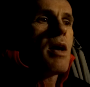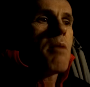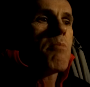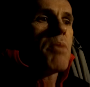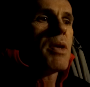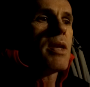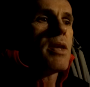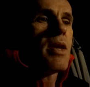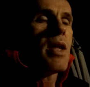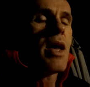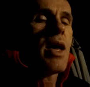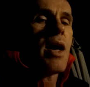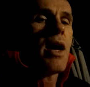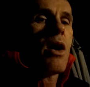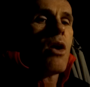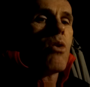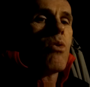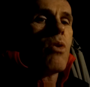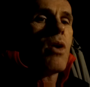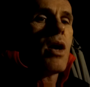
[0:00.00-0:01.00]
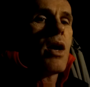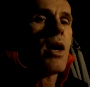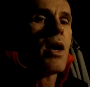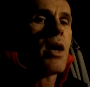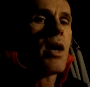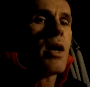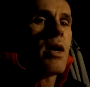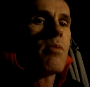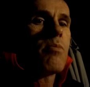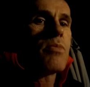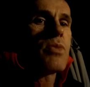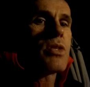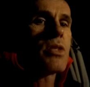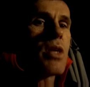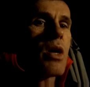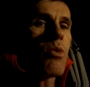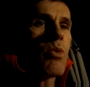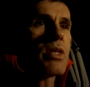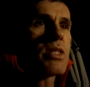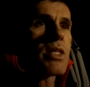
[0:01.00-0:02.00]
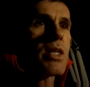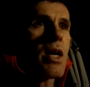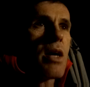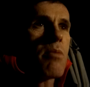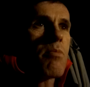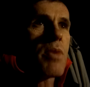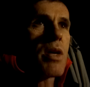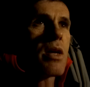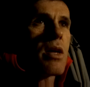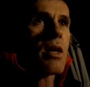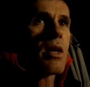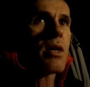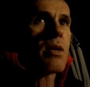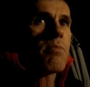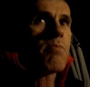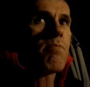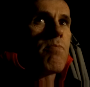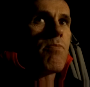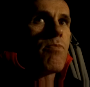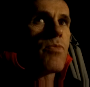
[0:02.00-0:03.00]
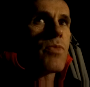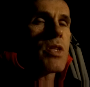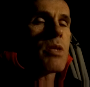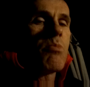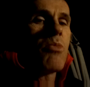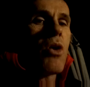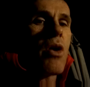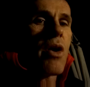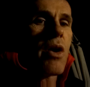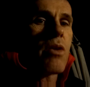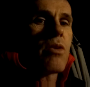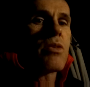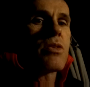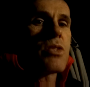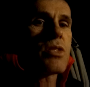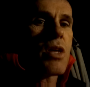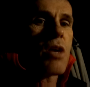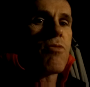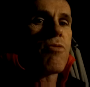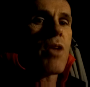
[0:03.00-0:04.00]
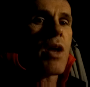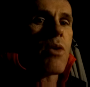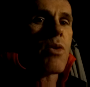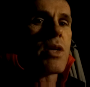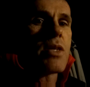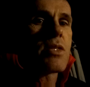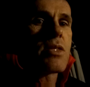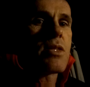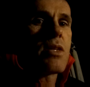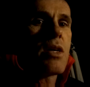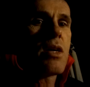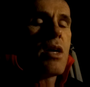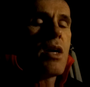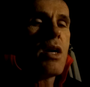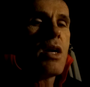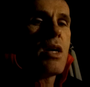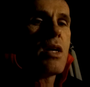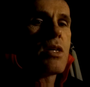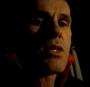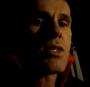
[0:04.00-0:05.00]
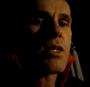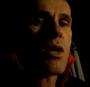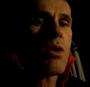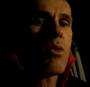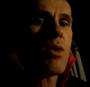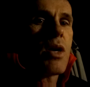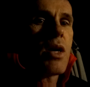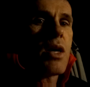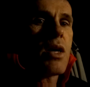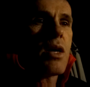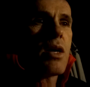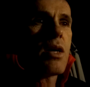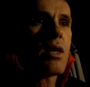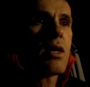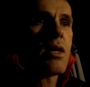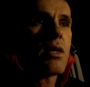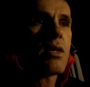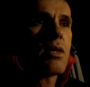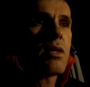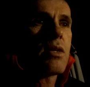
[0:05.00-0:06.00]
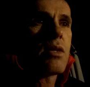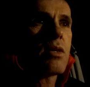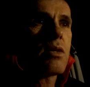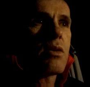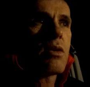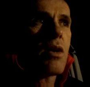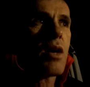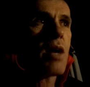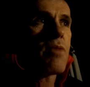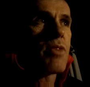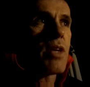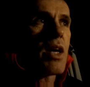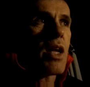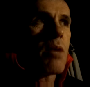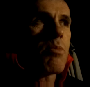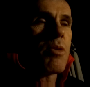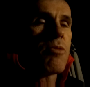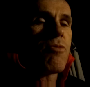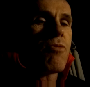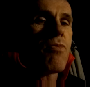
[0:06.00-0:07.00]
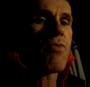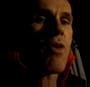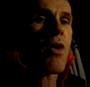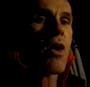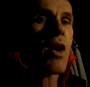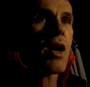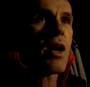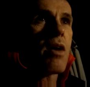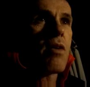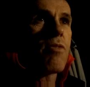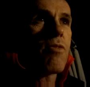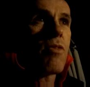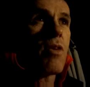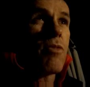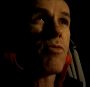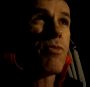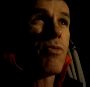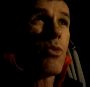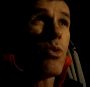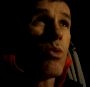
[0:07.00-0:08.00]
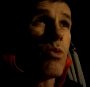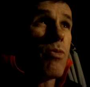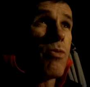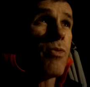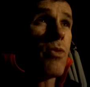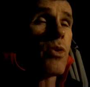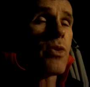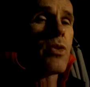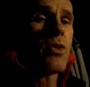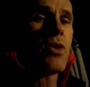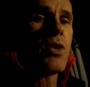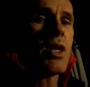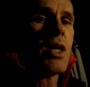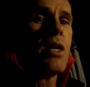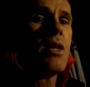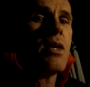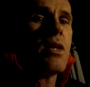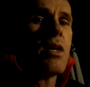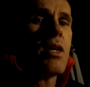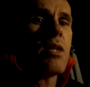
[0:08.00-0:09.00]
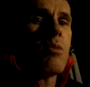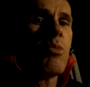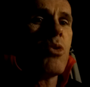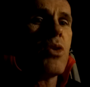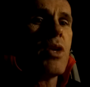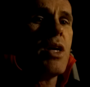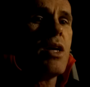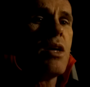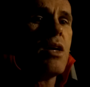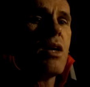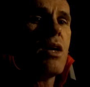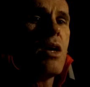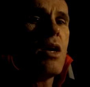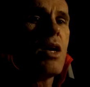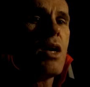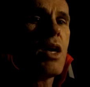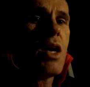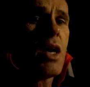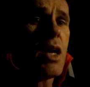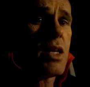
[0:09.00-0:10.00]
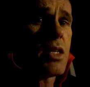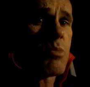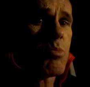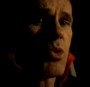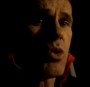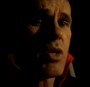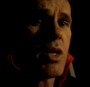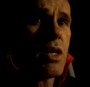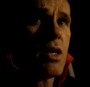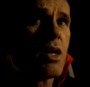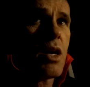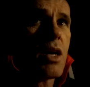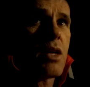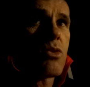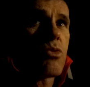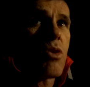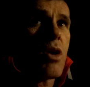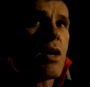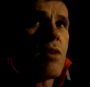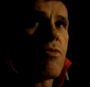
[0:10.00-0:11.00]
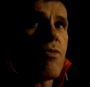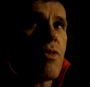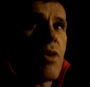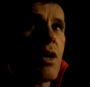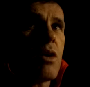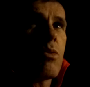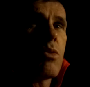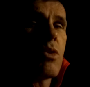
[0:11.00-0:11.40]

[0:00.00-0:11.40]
but now um, snow is coming tomorrow, snow flurries. So uh, I have to get up at 5, uh, 4, 4.30 in the morning each morning and drive, uh,